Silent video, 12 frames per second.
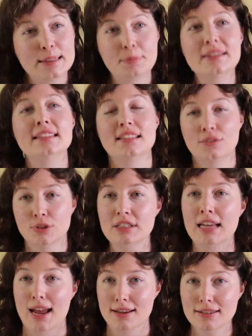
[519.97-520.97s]
It's been several
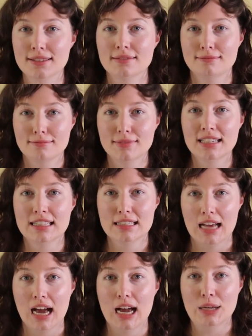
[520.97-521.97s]
days
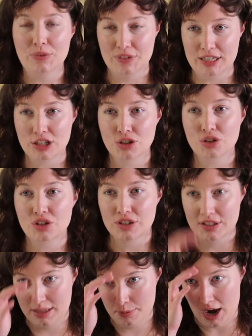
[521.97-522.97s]
since I
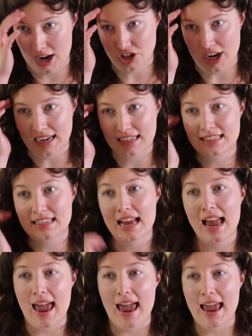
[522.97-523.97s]
finished the project
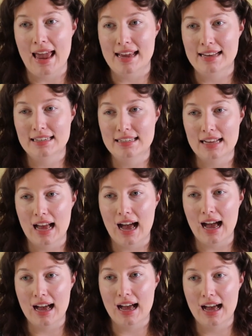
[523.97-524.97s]
and
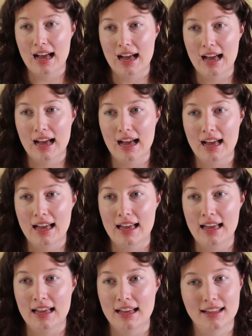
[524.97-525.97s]

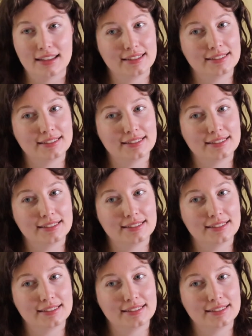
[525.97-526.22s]
I,